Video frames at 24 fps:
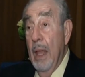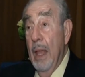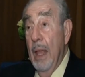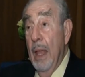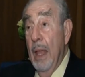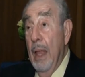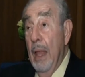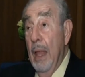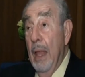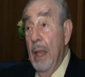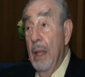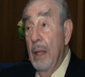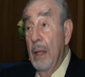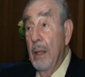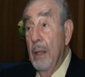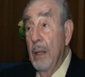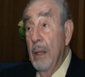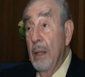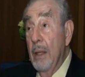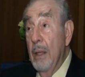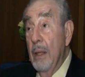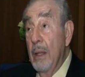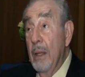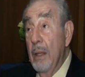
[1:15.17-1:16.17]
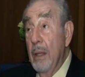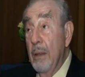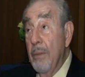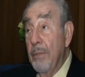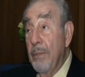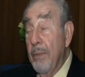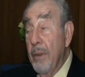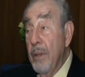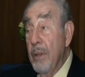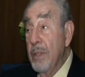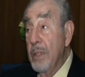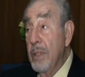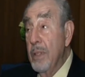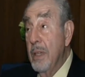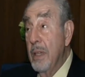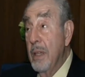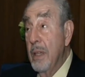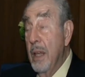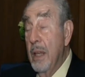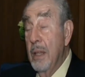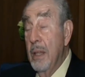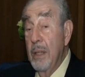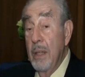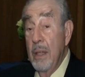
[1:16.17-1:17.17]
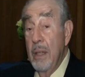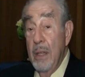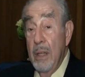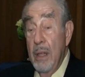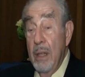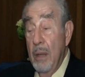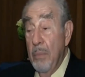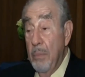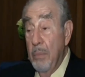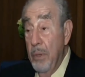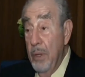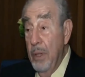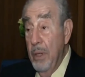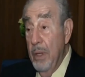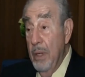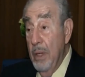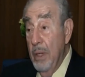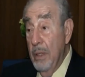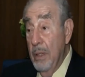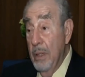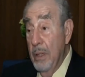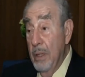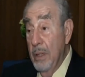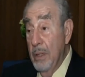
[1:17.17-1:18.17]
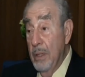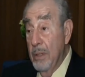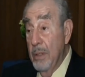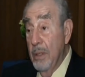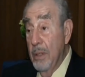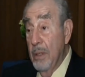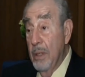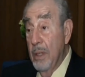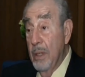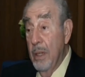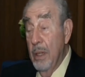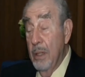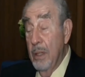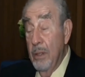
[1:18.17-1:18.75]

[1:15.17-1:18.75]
And the first thing I did is I put it into the circuit,